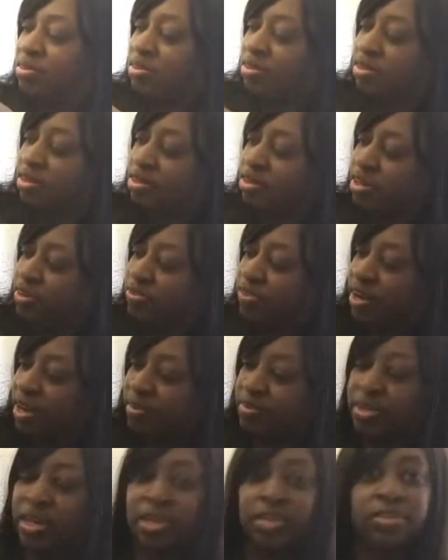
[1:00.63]

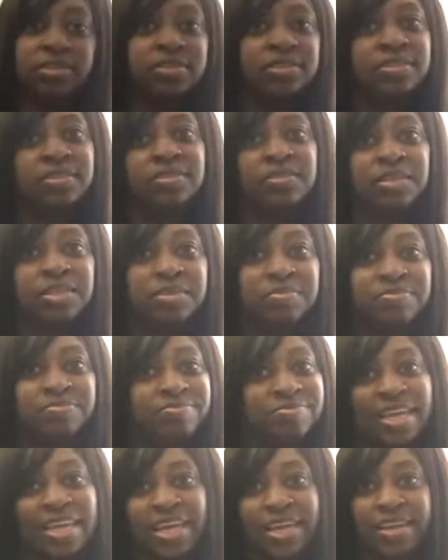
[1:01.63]
$35.
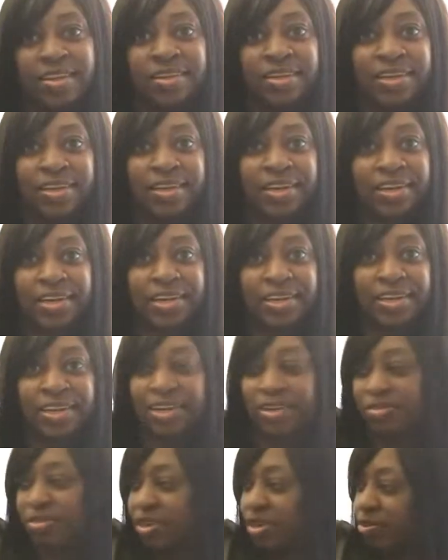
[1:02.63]
I
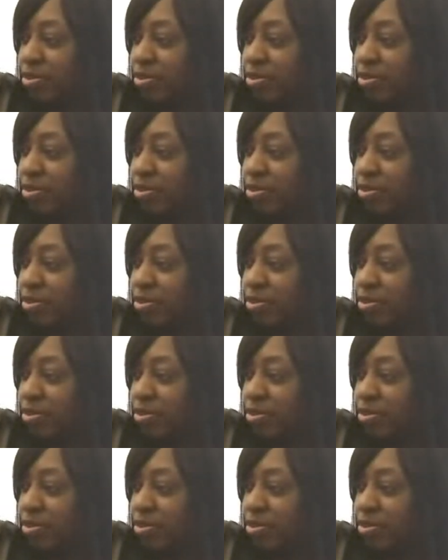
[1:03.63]
can't really